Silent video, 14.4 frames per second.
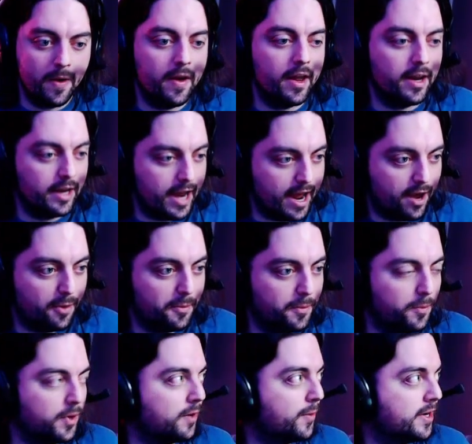And now
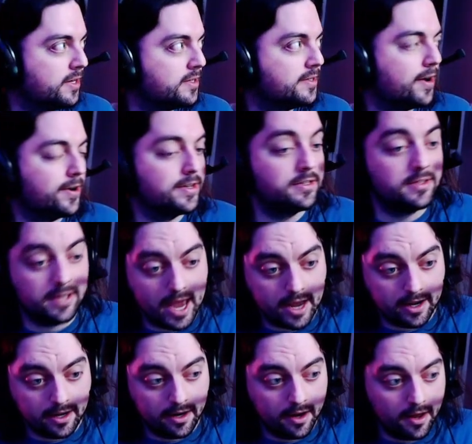we're going to start
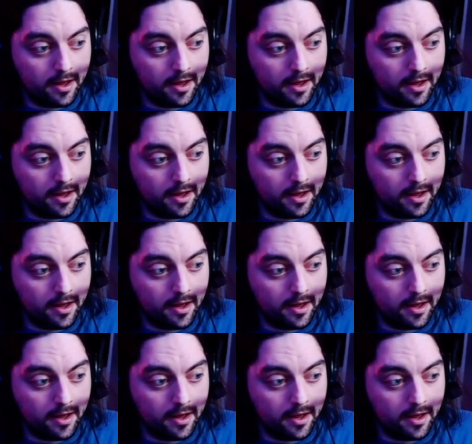scanning